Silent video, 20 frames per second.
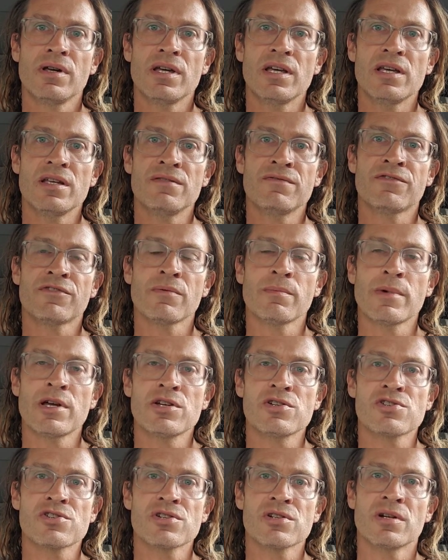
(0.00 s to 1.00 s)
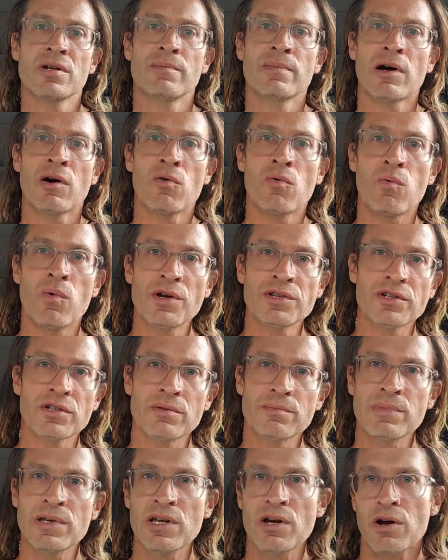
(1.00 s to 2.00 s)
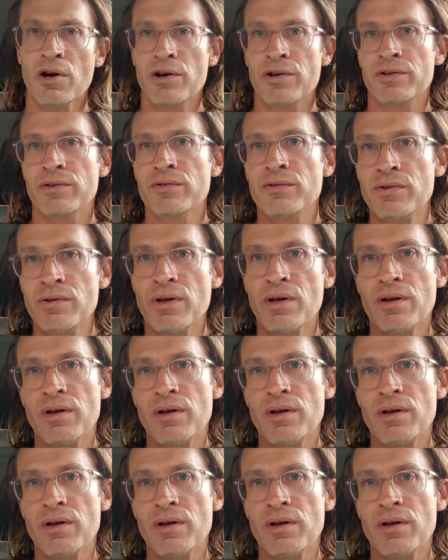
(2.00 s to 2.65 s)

information about what could be argued